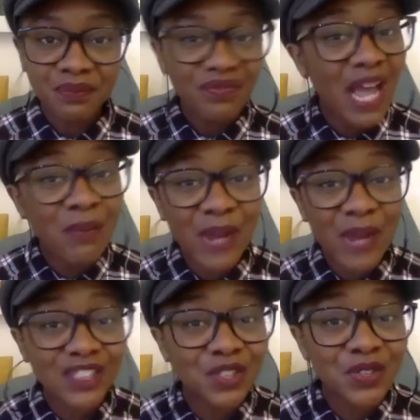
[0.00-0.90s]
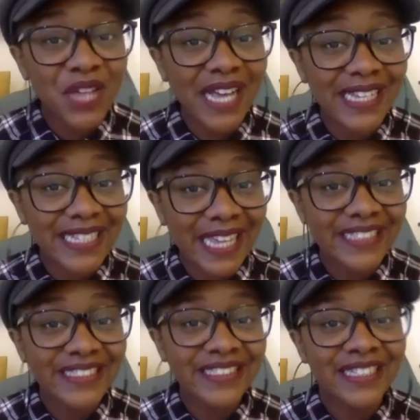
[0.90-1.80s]
I plan to do that
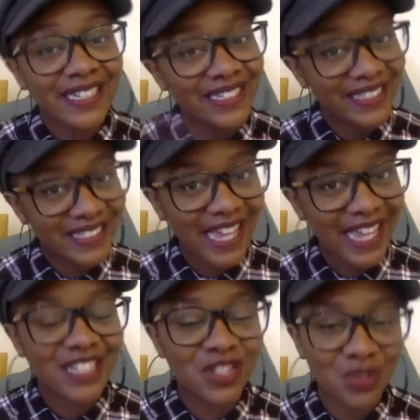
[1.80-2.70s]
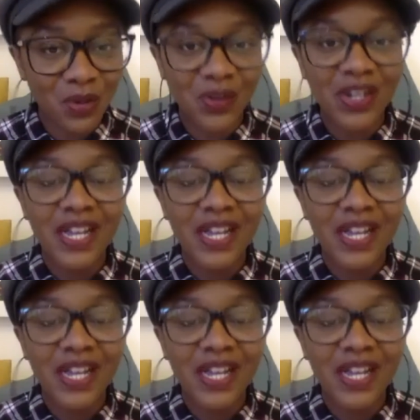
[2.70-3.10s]
again in the next Soar.